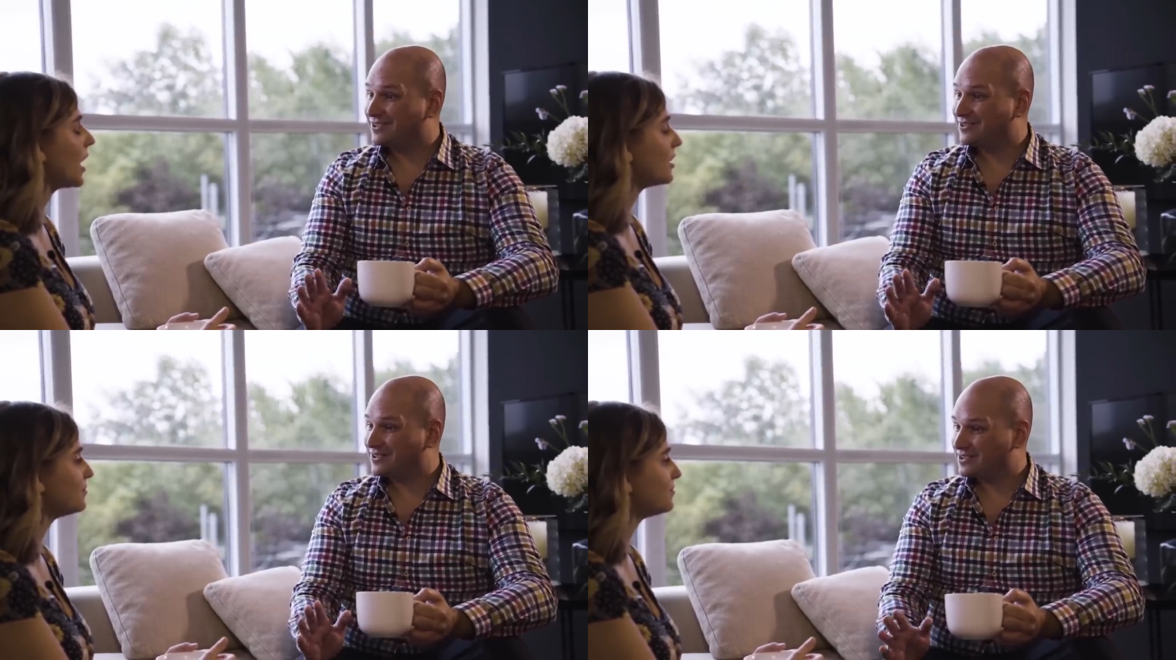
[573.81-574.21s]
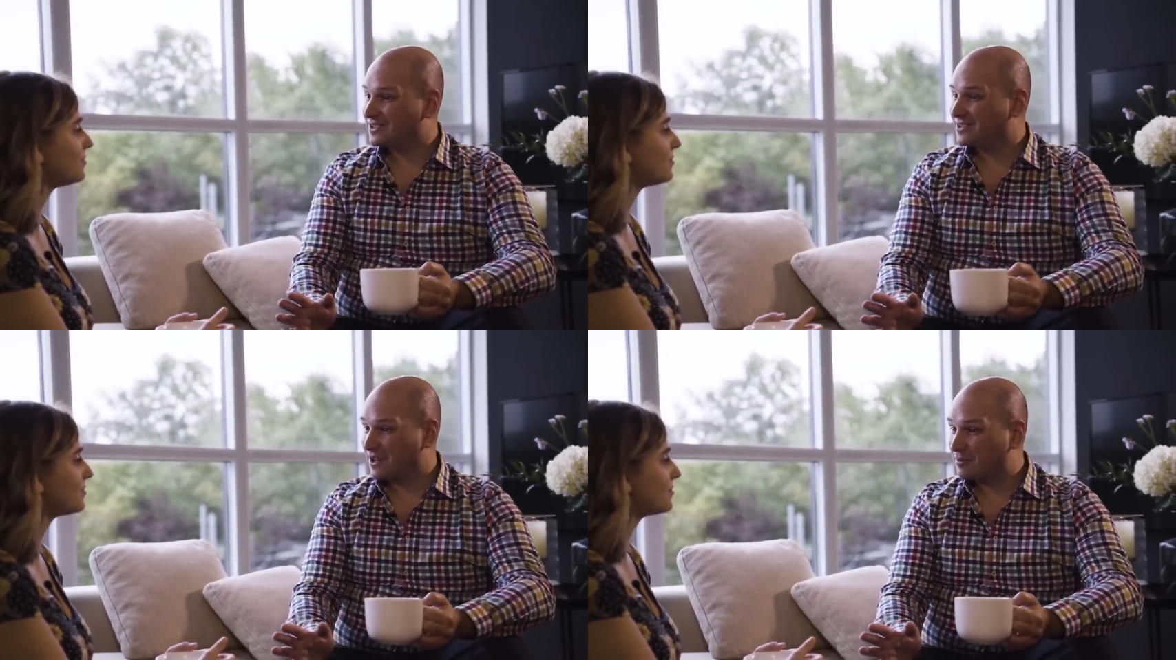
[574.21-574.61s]
Speaker 1: You know,
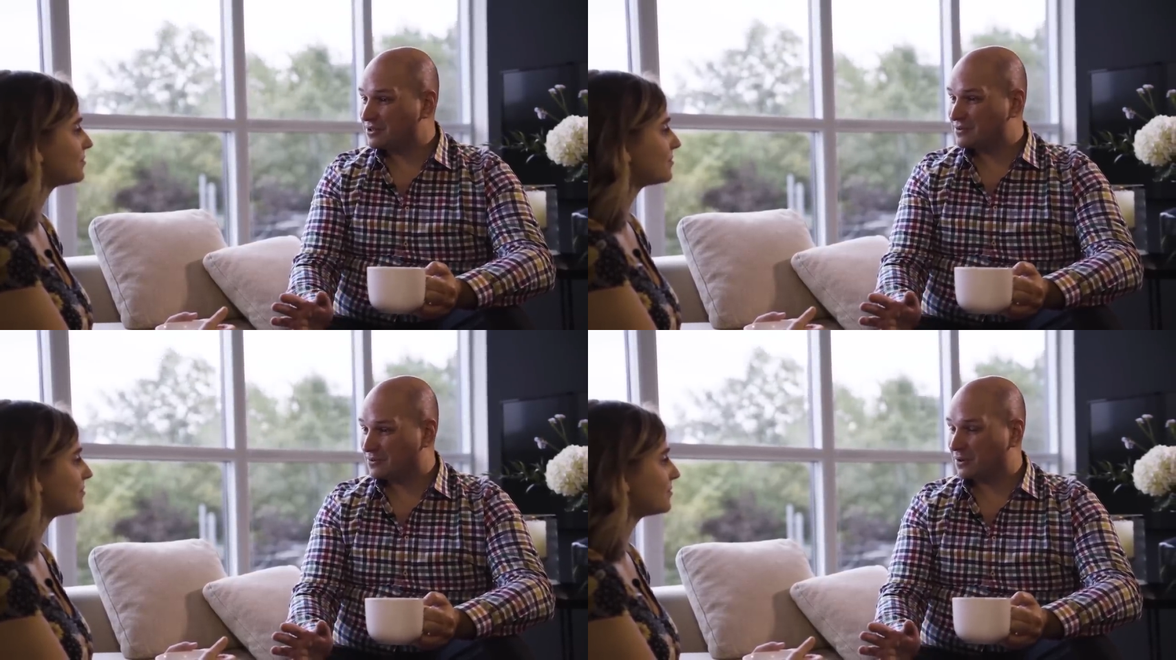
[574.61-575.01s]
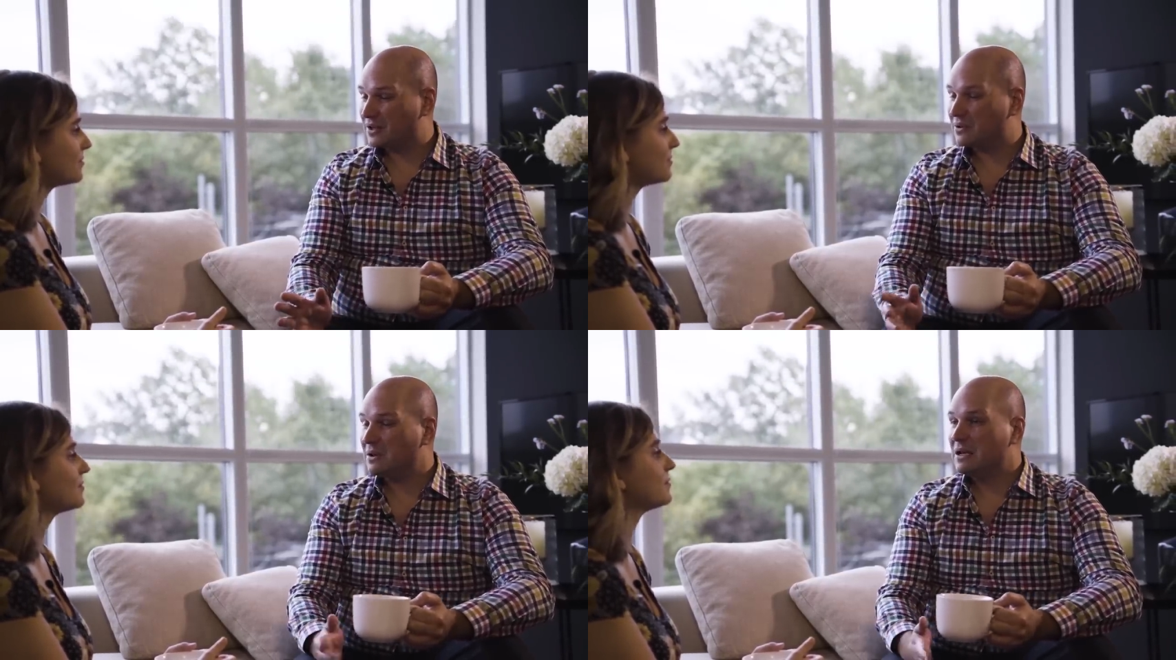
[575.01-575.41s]
there's options
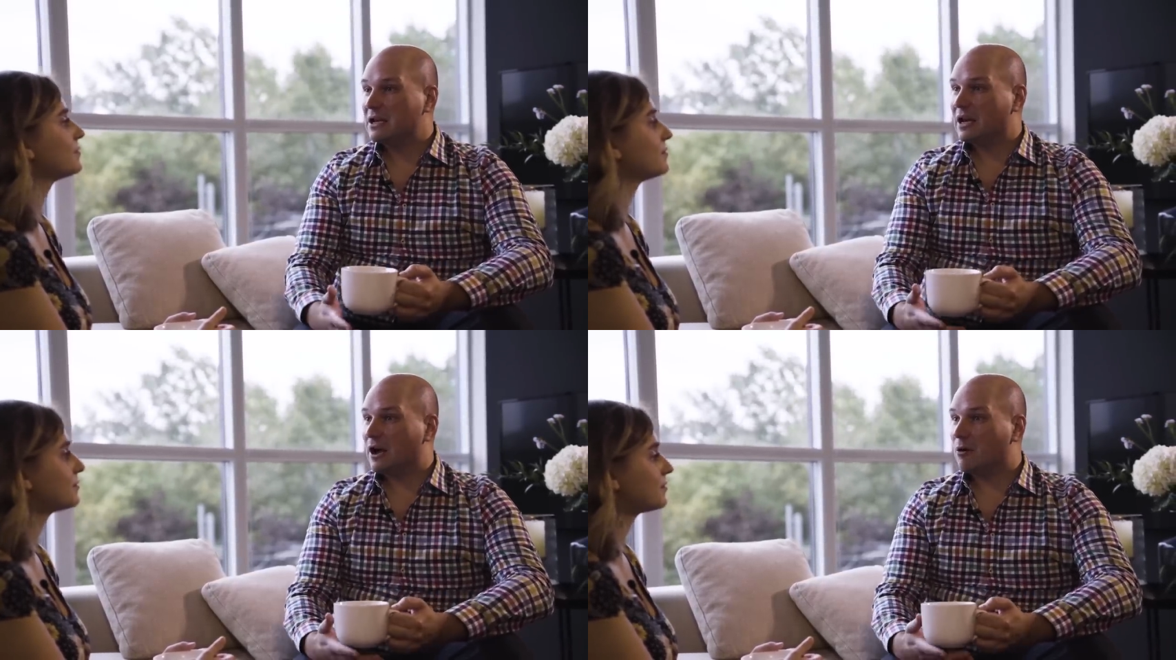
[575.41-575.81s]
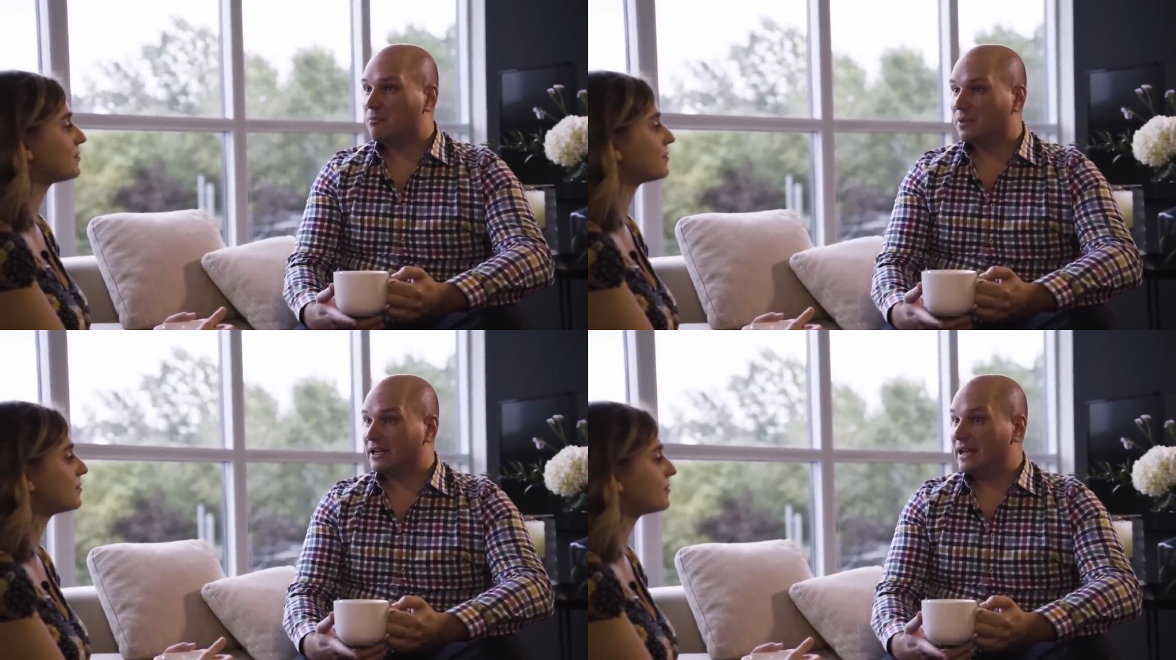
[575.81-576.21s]
for you,
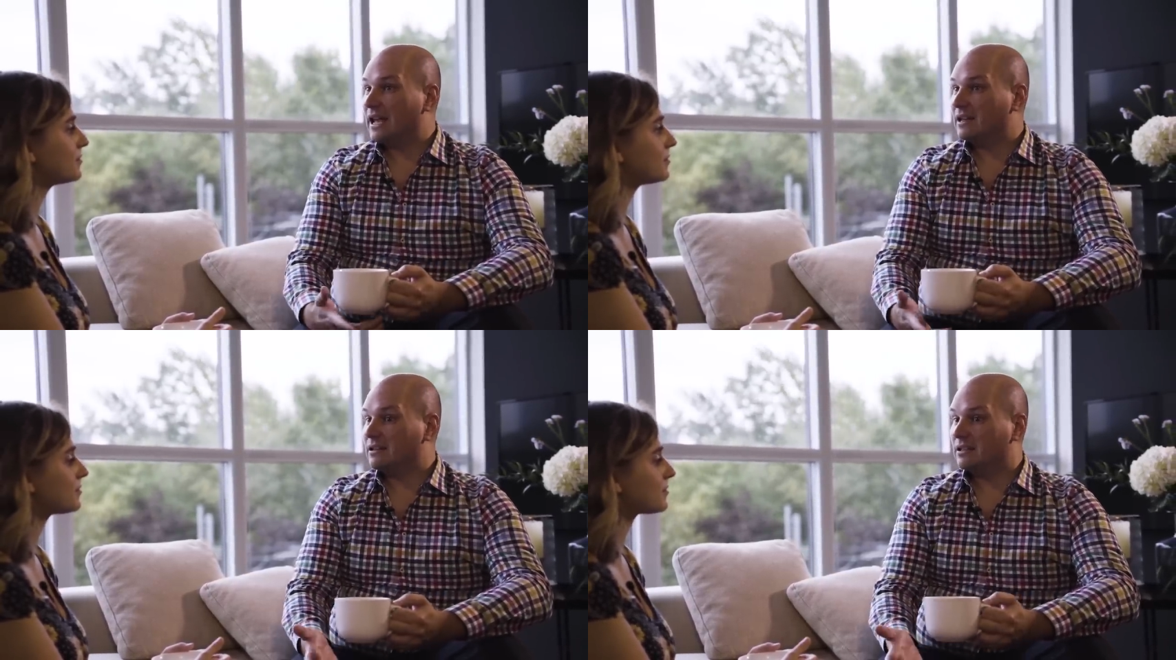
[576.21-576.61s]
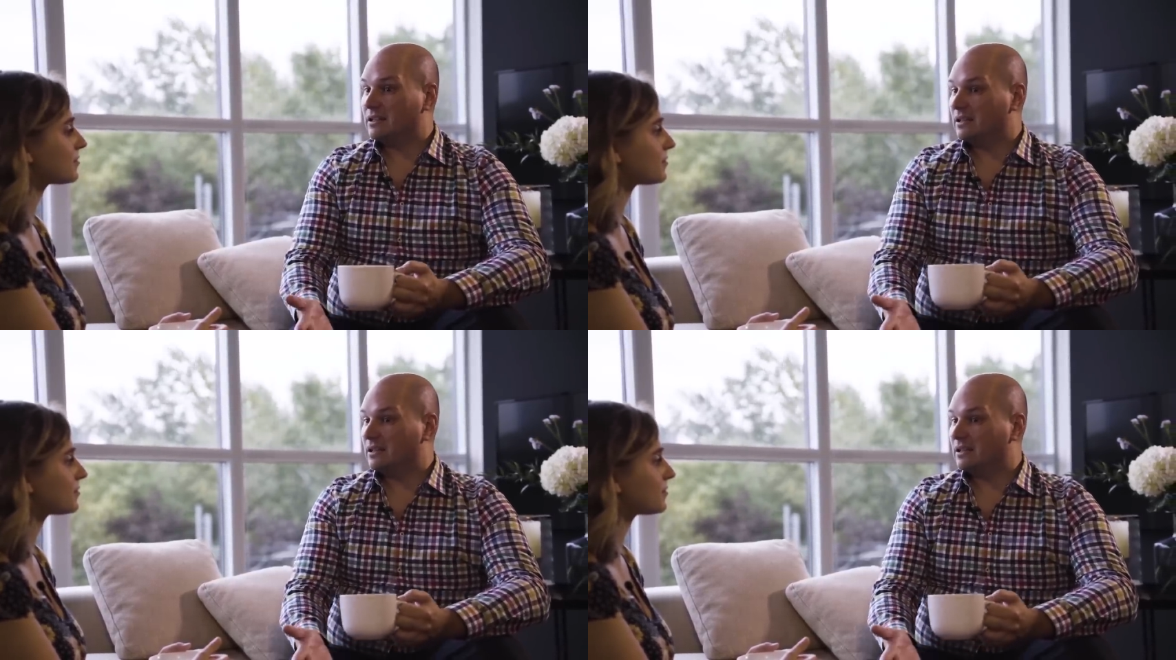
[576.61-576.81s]
but again,